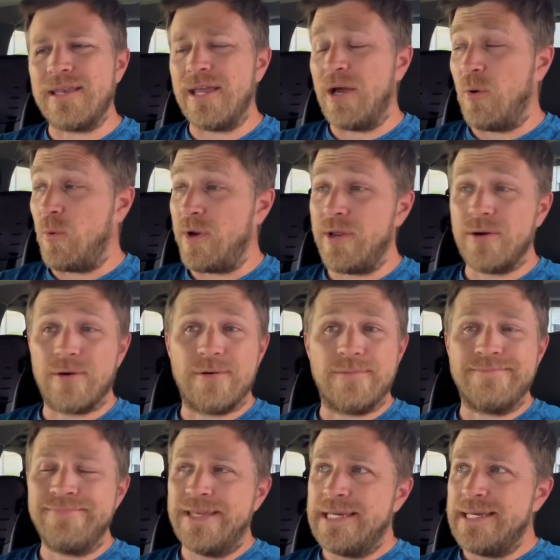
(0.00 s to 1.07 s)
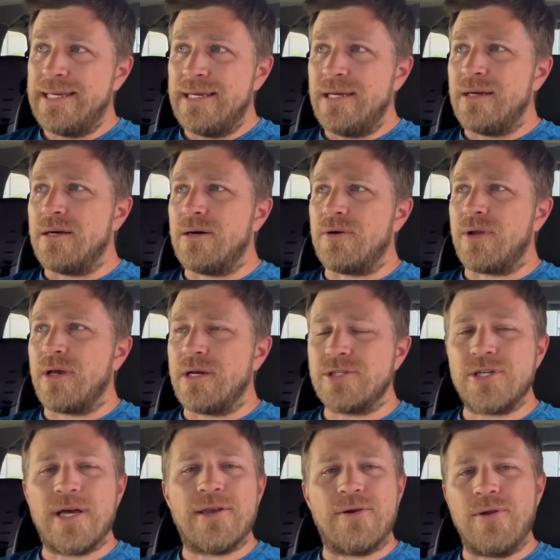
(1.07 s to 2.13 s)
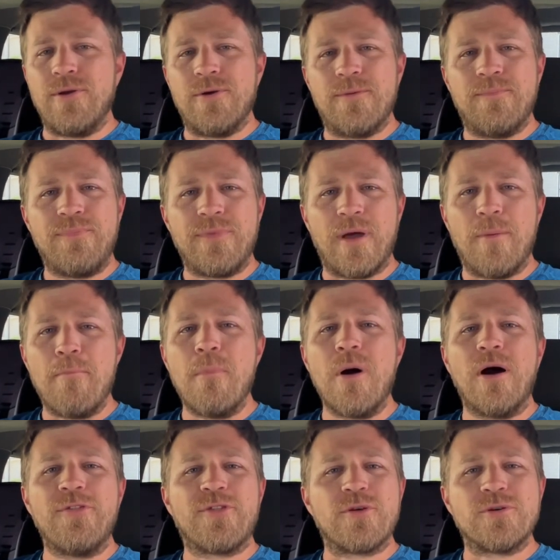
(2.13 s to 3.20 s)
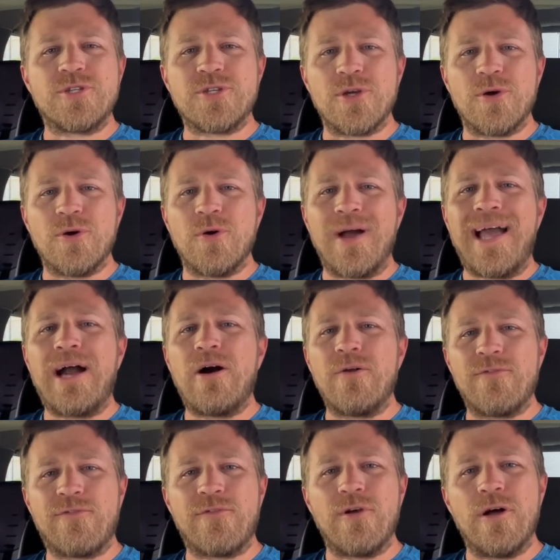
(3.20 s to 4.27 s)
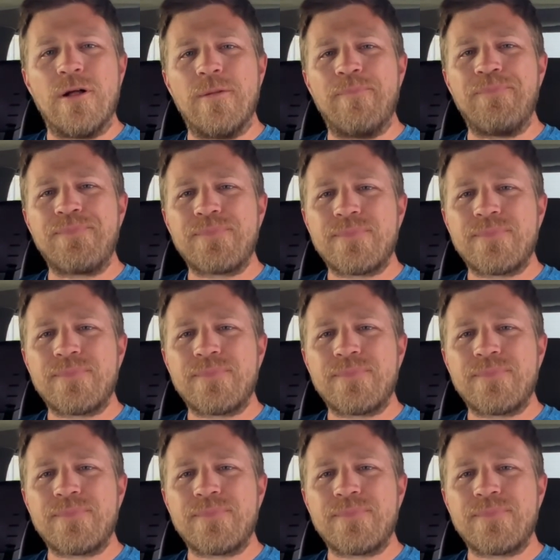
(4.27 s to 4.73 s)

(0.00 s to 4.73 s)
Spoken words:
Now we are, oh gosh, I don't know, a month or so out from